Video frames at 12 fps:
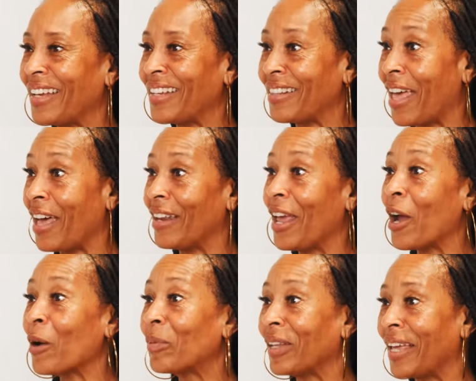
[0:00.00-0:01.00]
In that
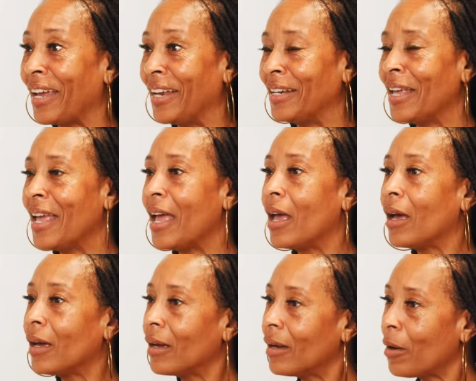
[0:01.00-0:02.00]
airplane,
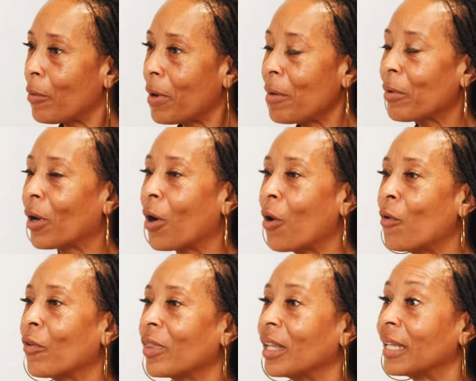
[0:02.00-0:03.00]
we were
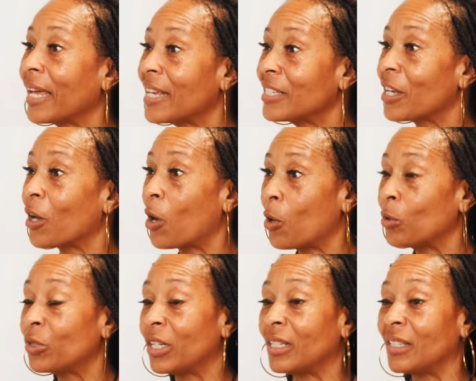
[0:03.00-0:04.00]
over the Atlantic
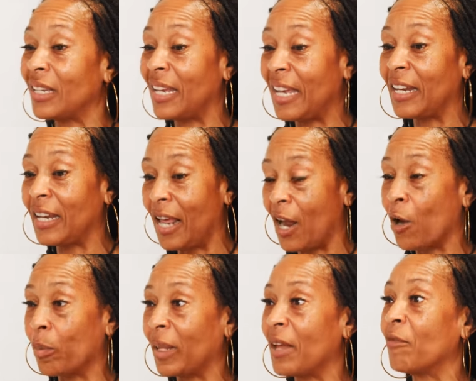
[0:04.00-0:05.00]
Ocean in an
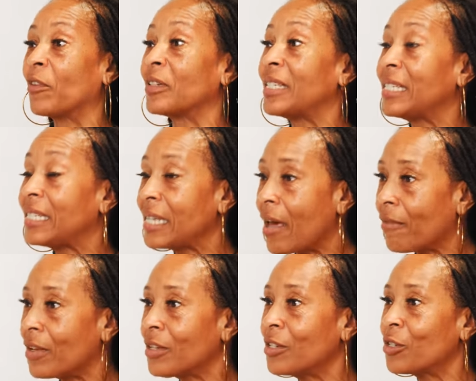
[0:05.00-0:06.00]
airplane for
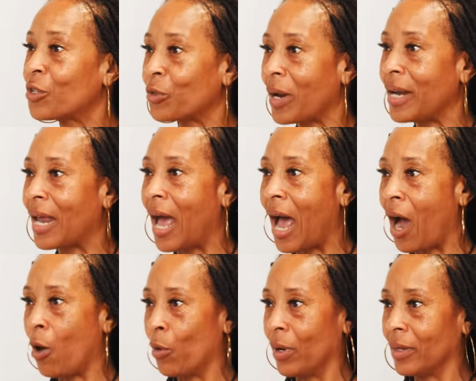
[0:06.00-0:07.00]
7 straight
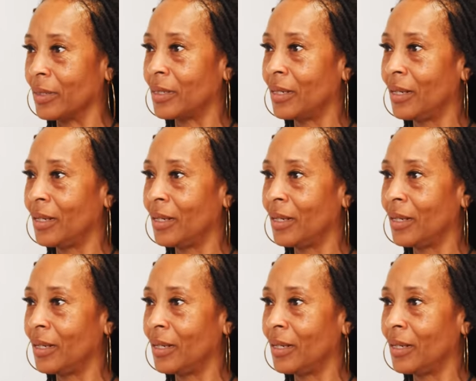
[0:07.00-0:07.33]
hours.